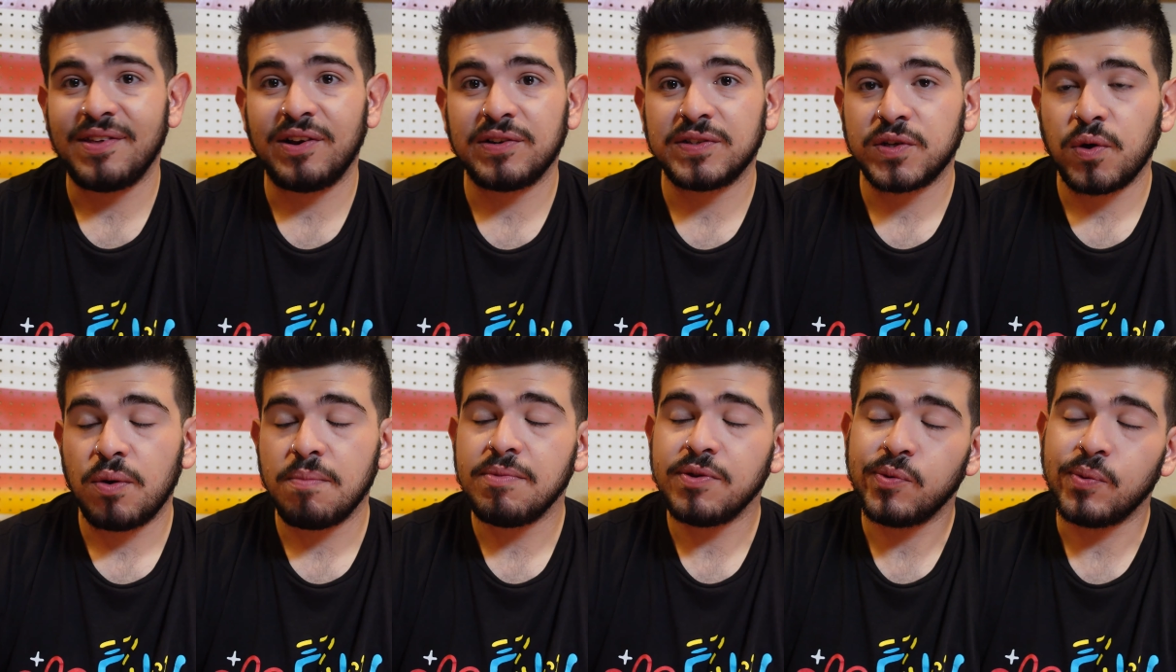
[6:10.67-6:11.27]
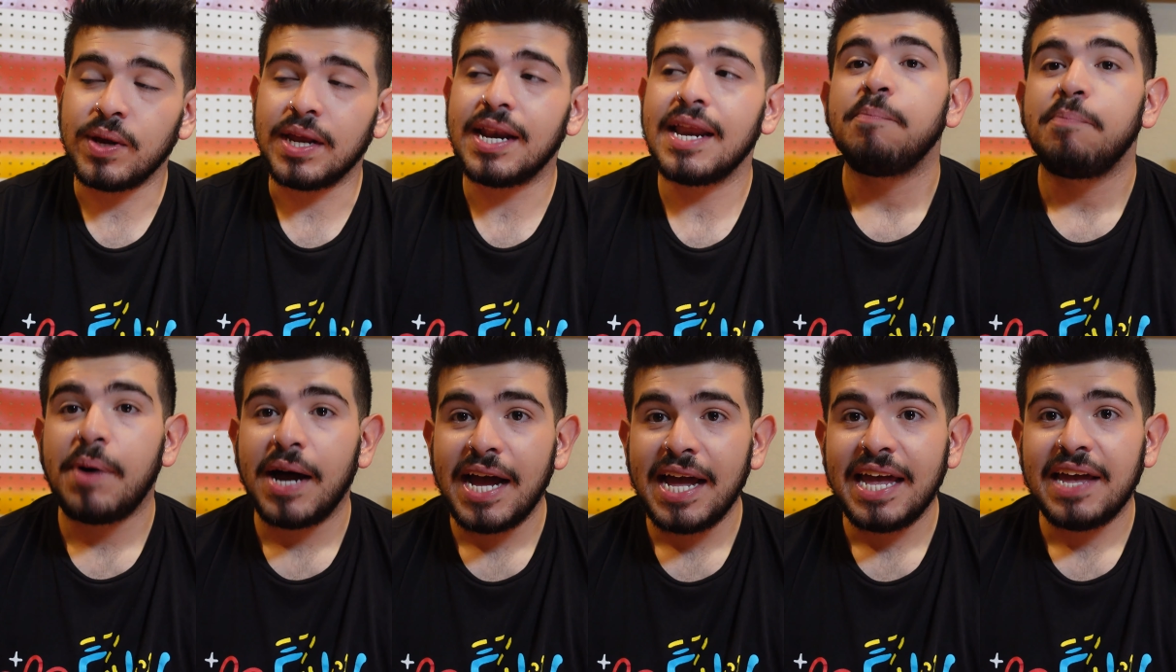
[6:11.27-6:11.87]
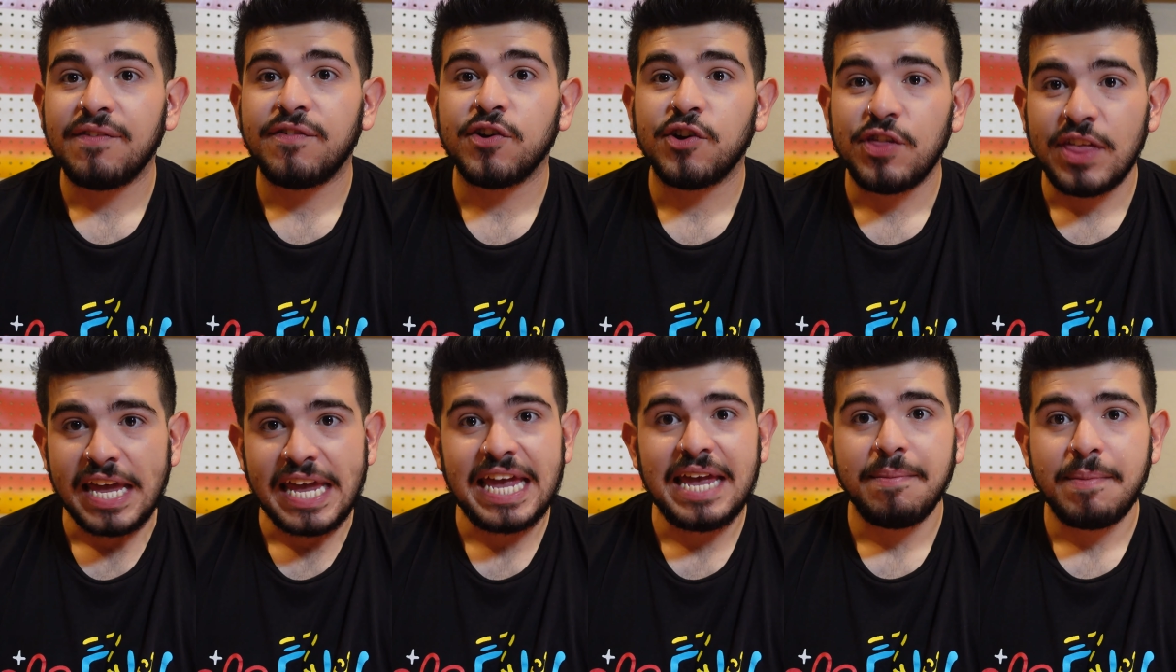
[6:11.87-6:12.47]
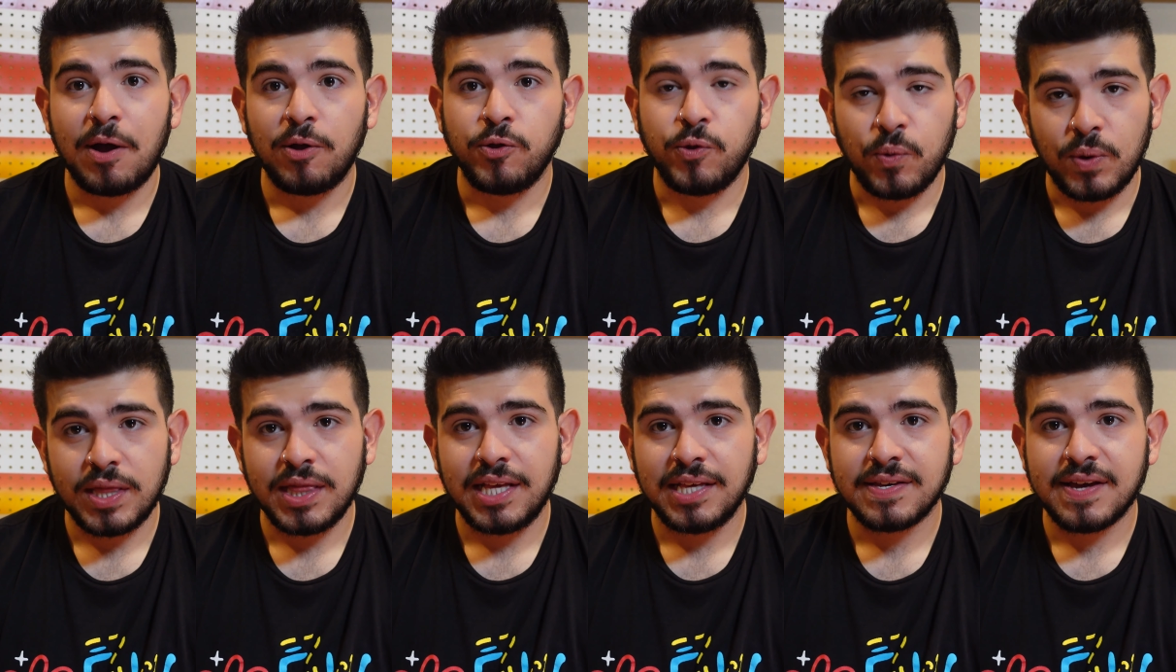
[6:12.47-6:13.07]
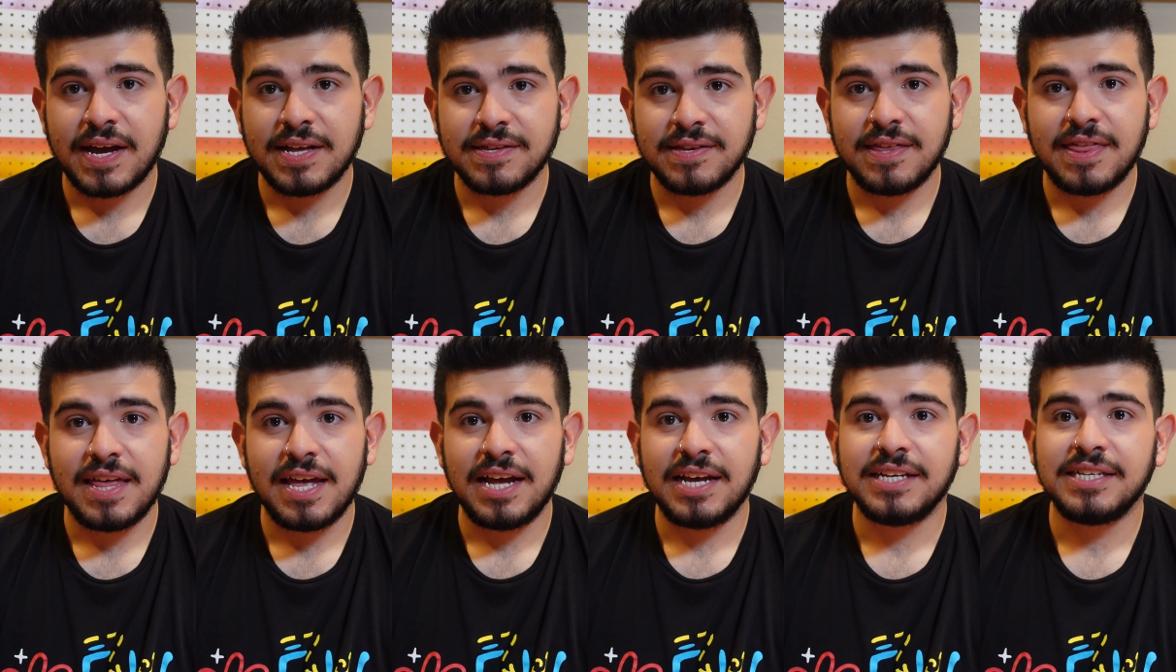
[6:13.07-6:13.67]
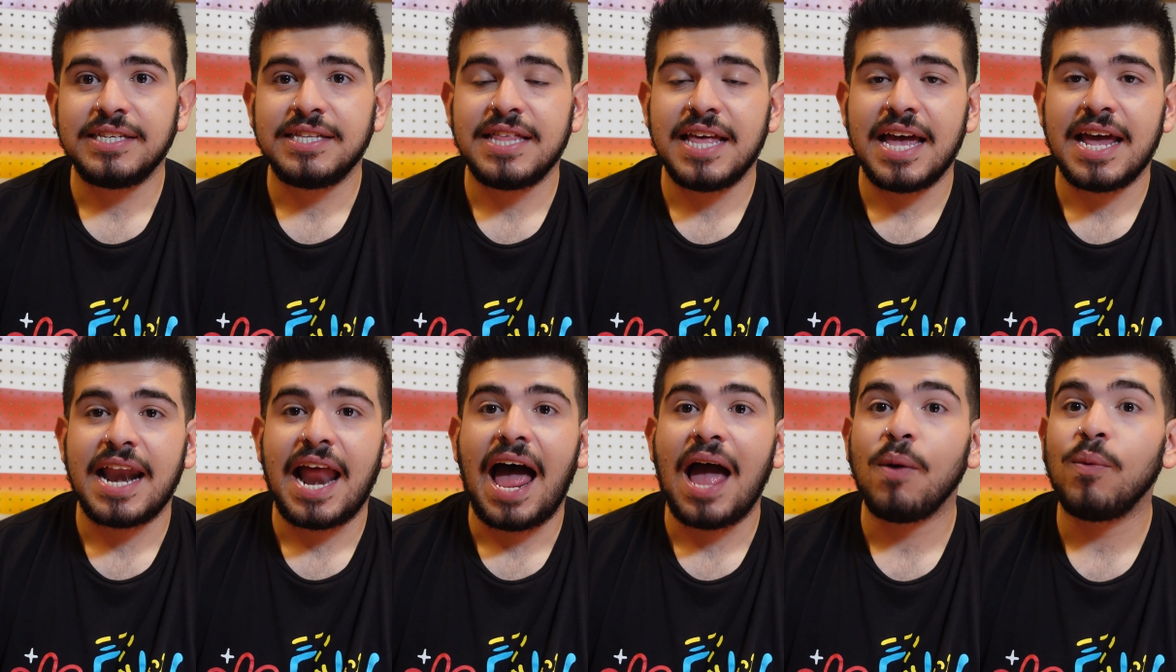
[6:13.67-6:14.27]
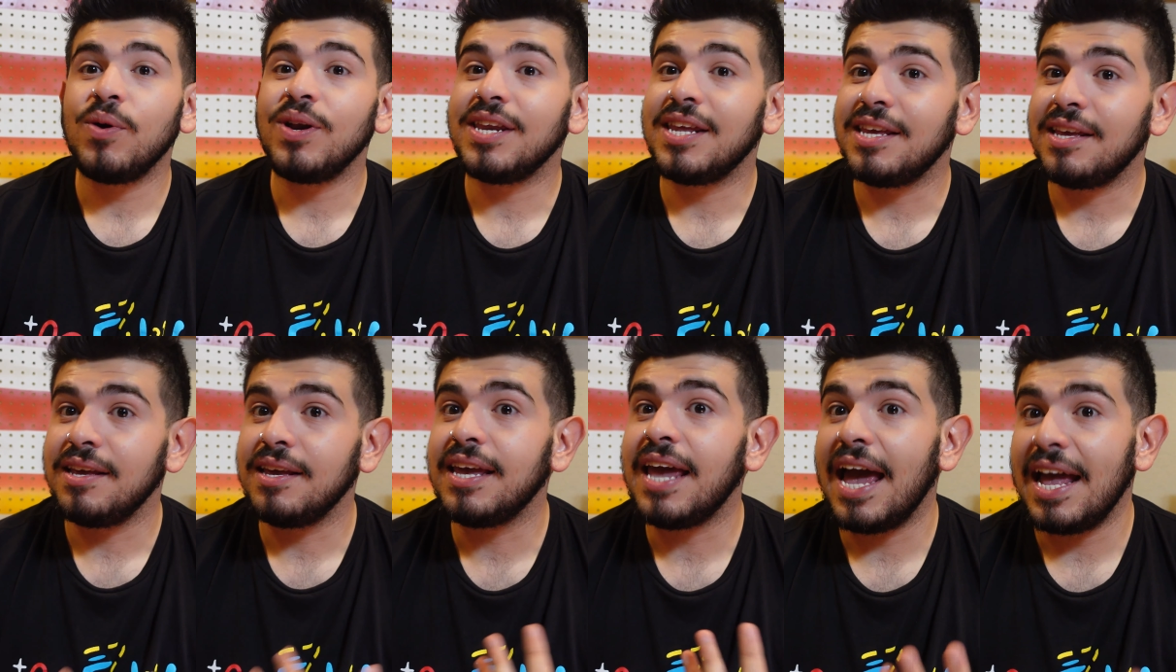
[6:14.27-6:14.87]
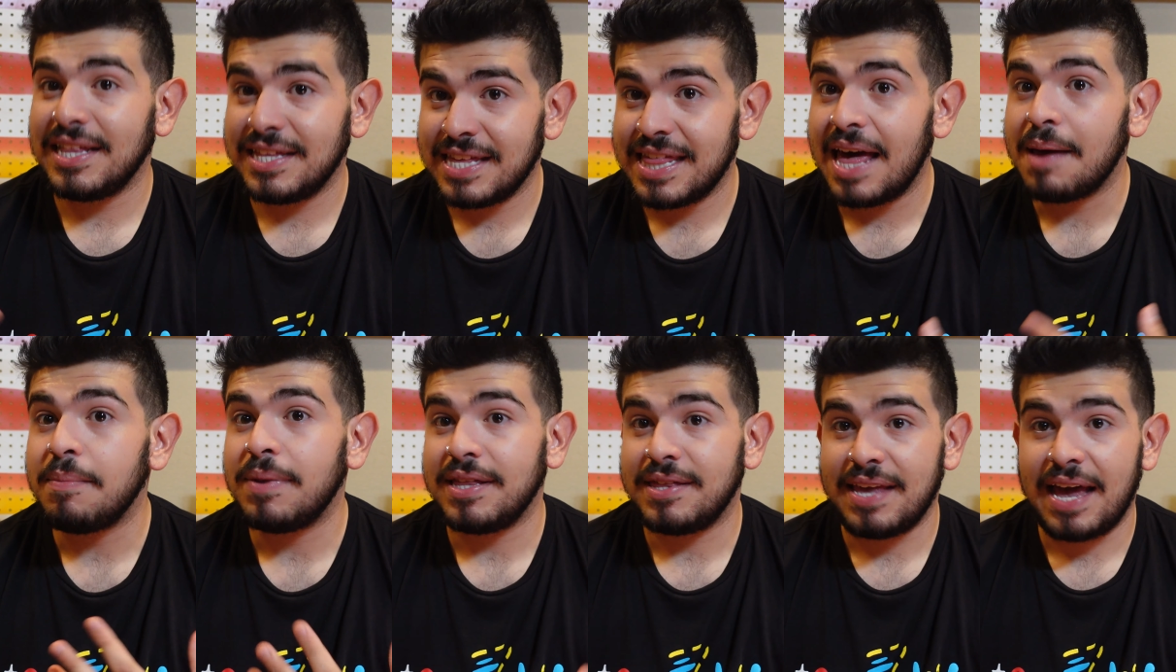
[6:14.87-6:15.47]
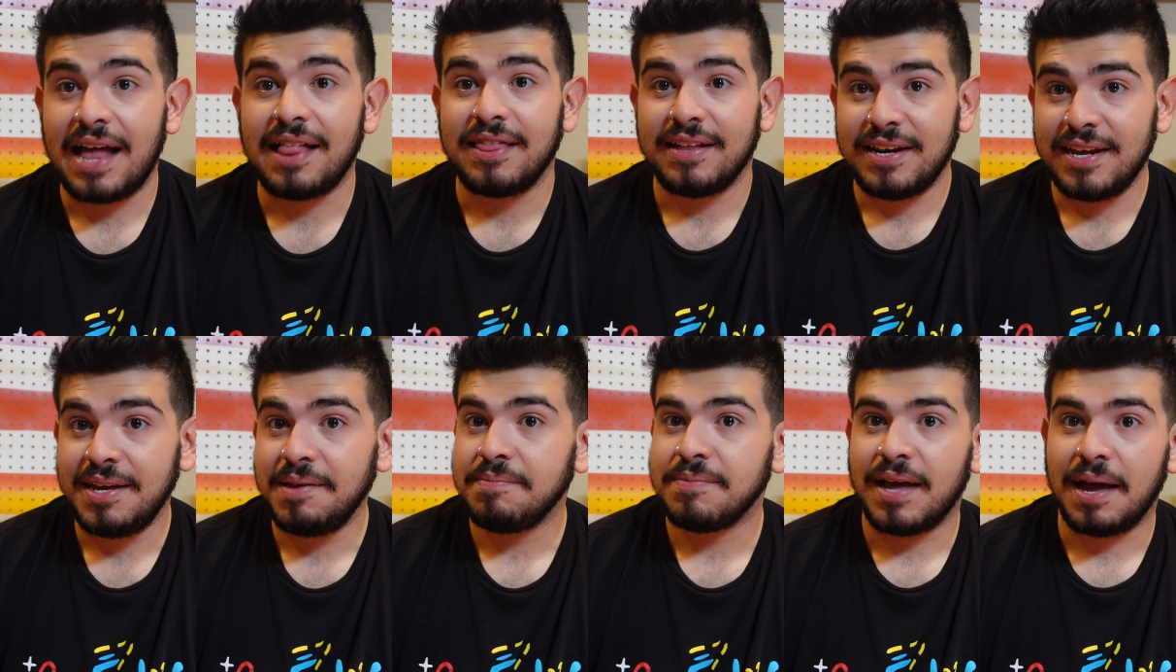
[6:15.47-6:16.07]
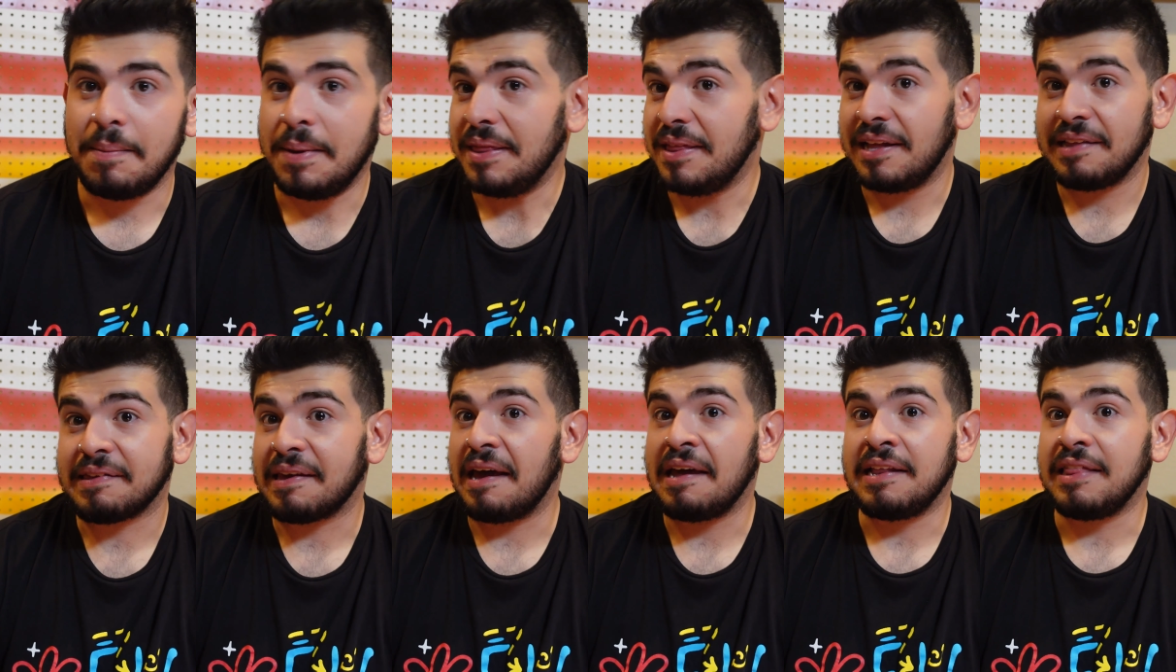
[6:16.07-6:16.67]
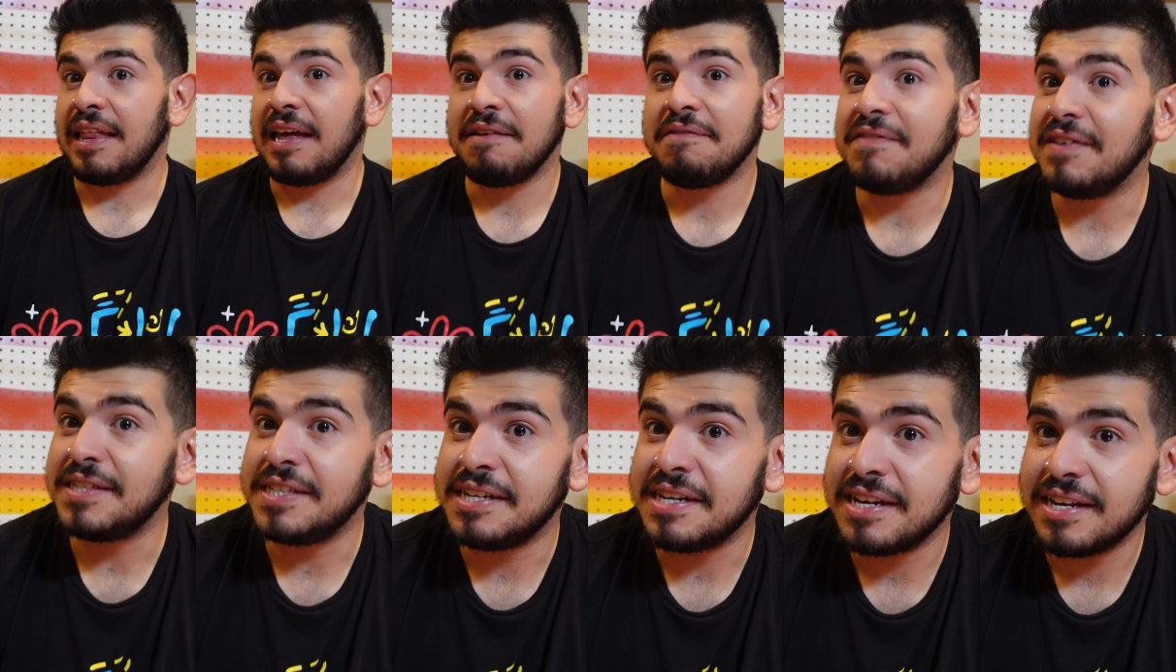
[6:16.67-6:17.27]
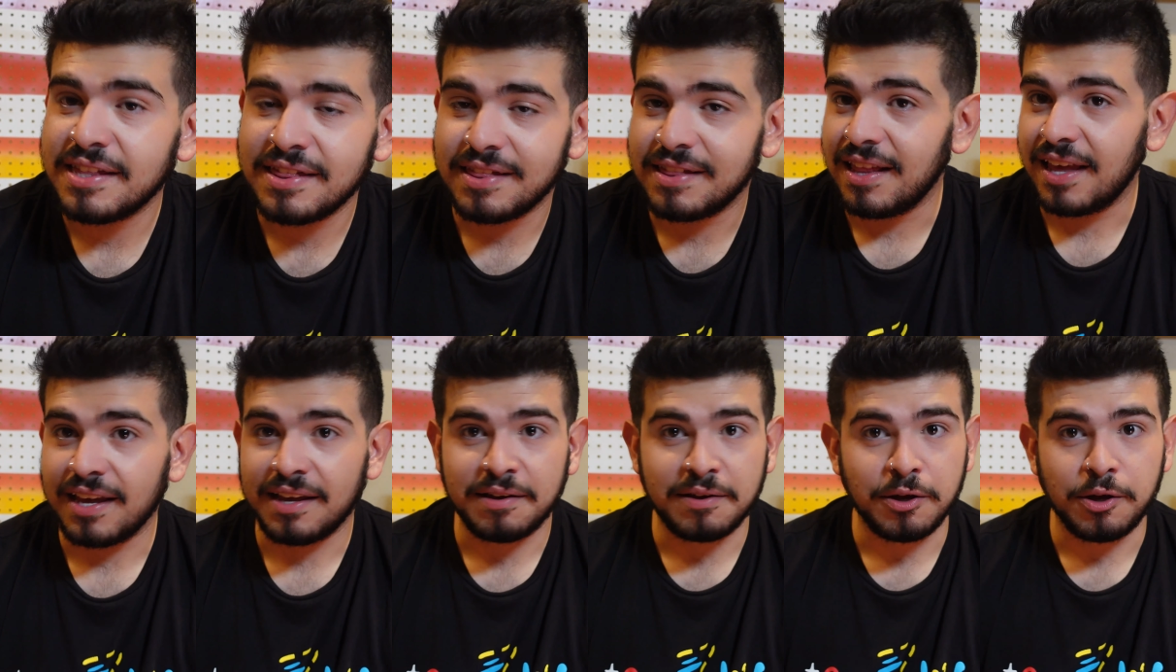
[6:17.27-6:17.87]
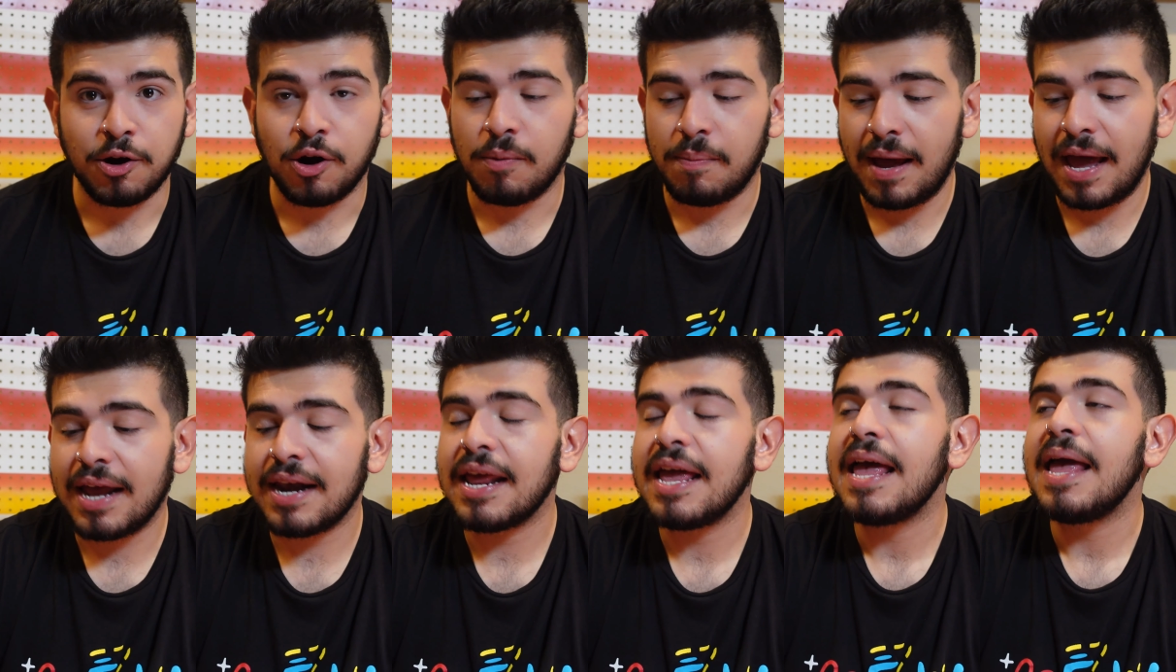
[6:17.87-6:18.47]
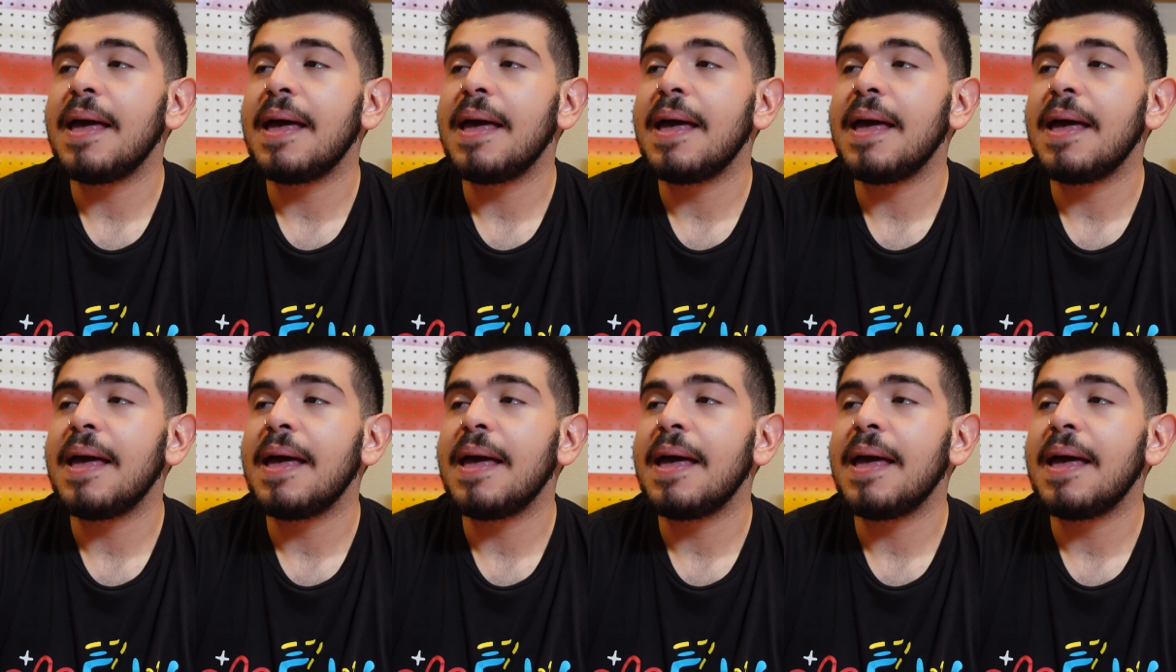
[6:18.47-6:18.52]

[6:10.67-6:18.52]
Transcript: There's no in between. But if you're thinking about doing these kinds of things, then I would get into that mentality. I mean, that's kind of life, isn't it? Like good or bad.